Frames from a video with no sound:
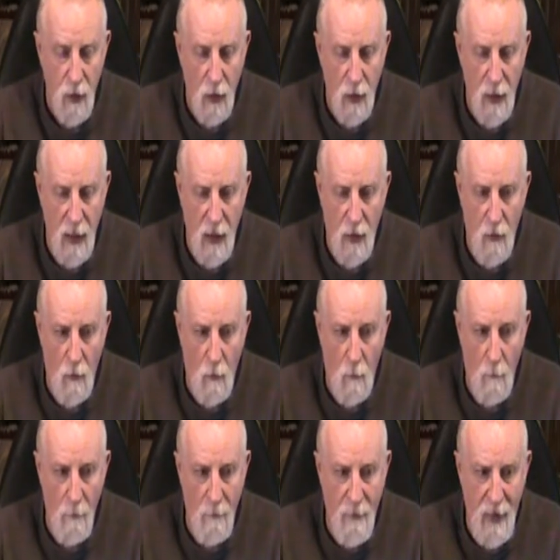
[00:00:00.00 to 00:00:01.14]
Now
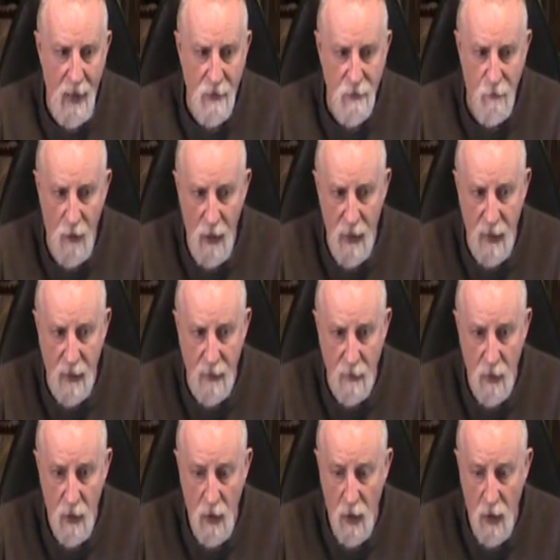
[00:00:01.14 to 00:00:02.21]
that's fine.